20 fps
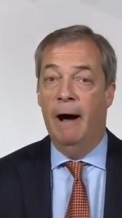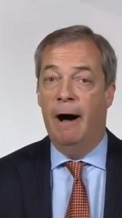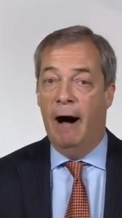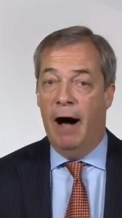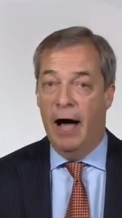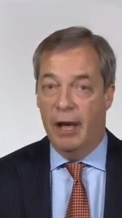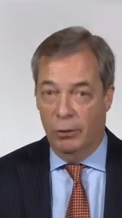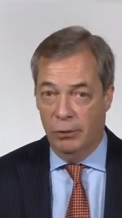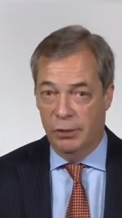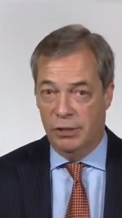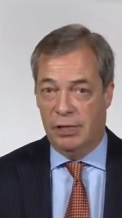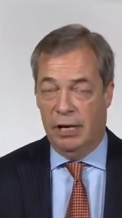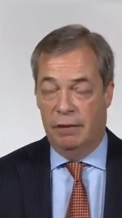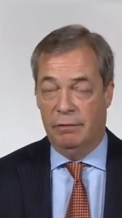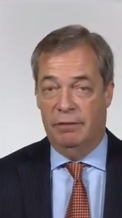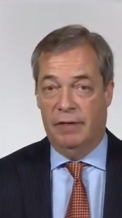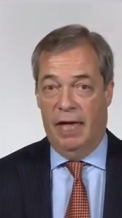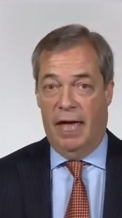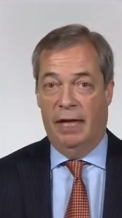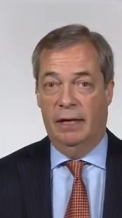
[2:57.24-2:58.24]
I also
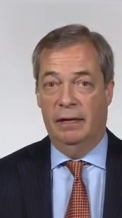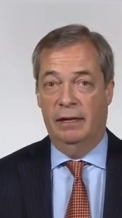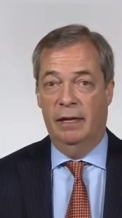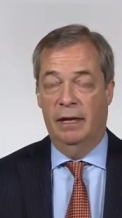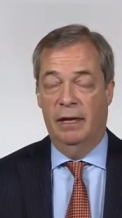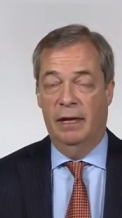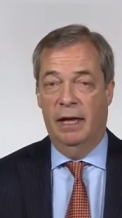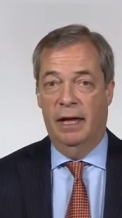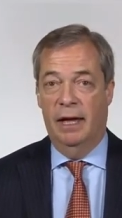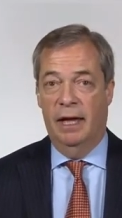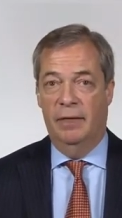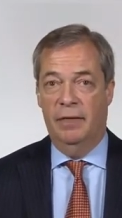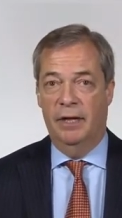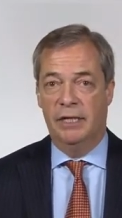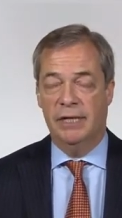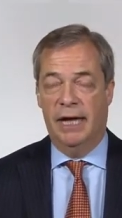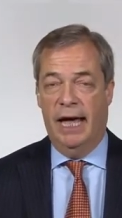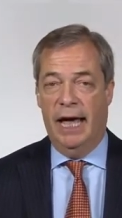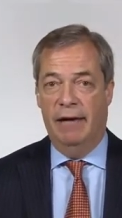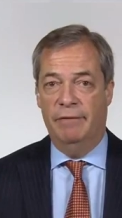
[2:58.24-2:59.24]
think
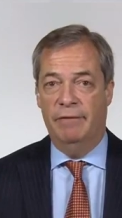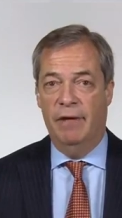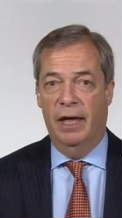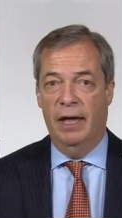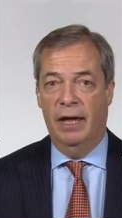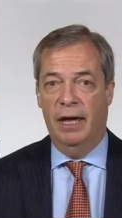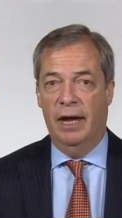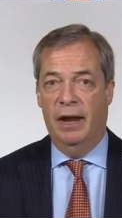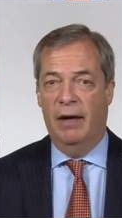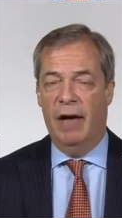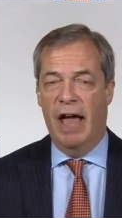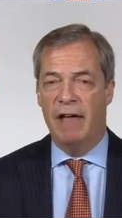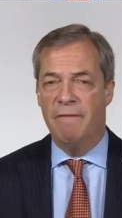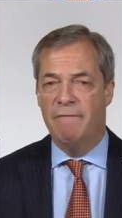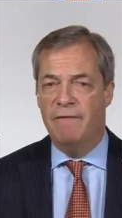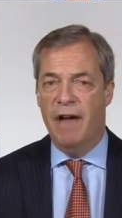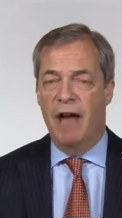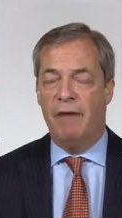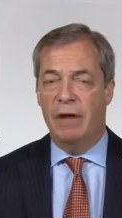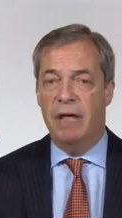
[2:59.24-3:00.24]
that to have a
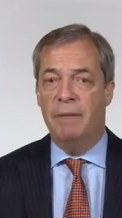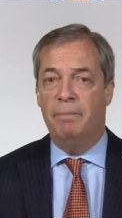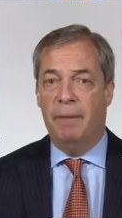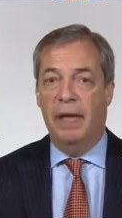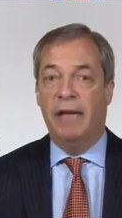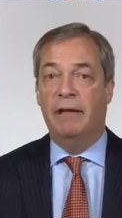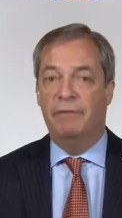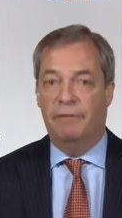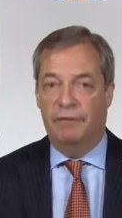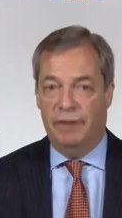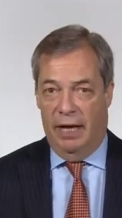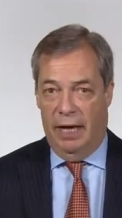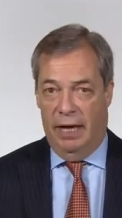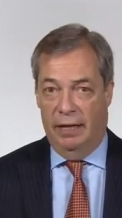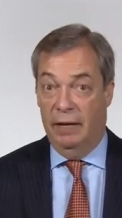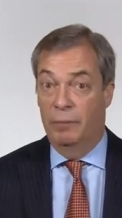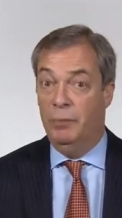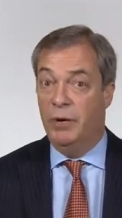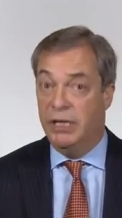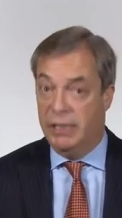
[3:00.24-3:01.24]
very big
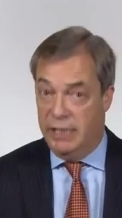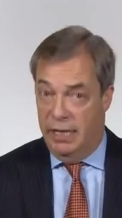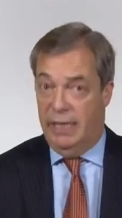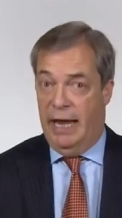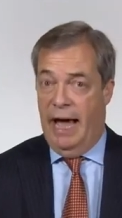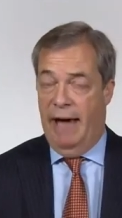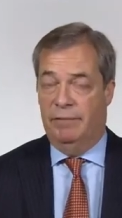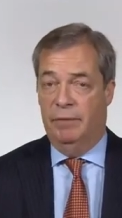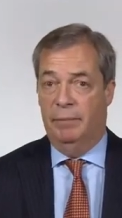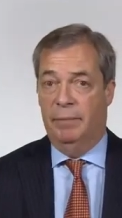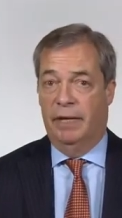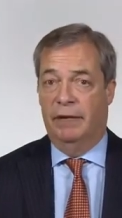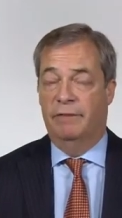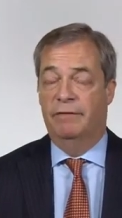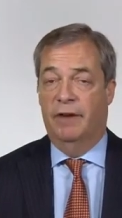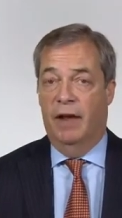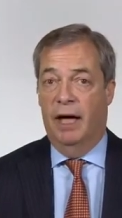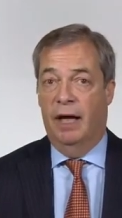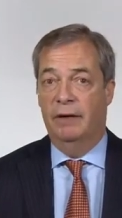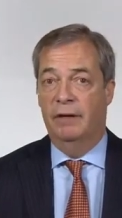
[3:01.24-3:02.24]
flood, and we did have a big
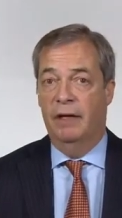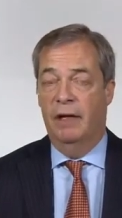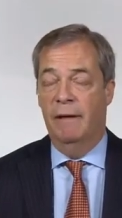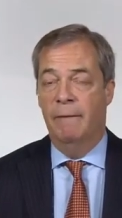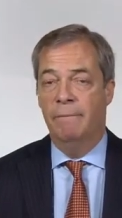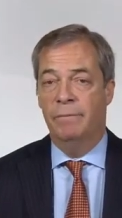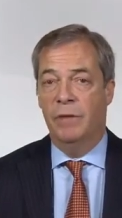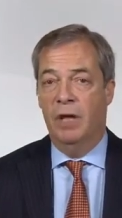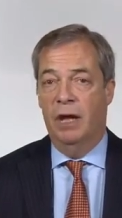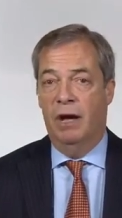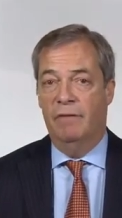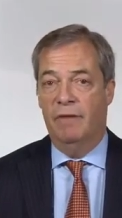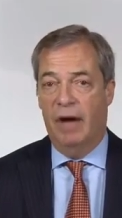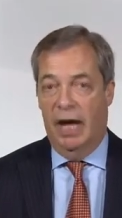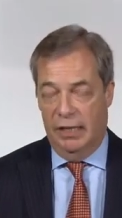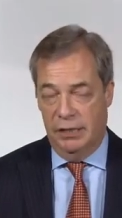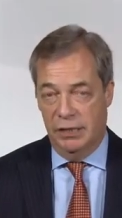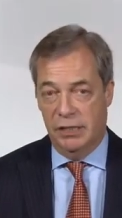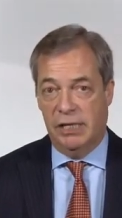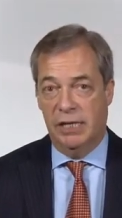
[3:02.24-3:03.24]
flood, of
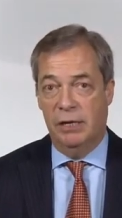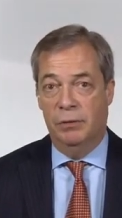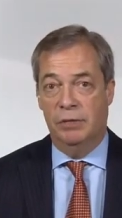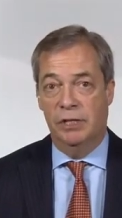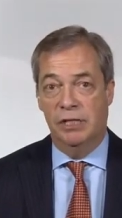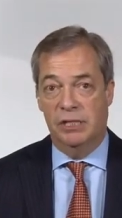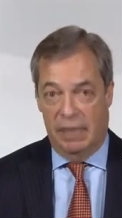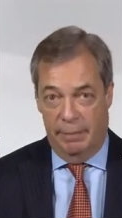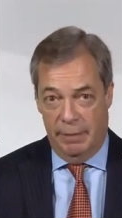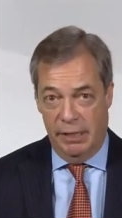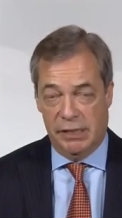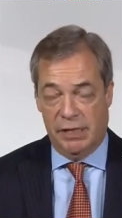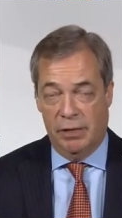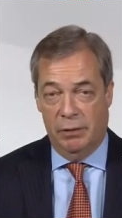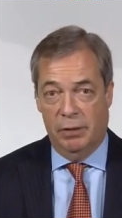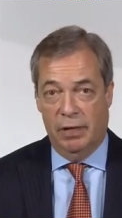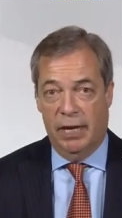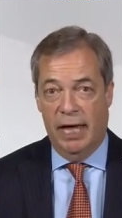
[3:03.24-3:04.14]
unskilled and semi-skilled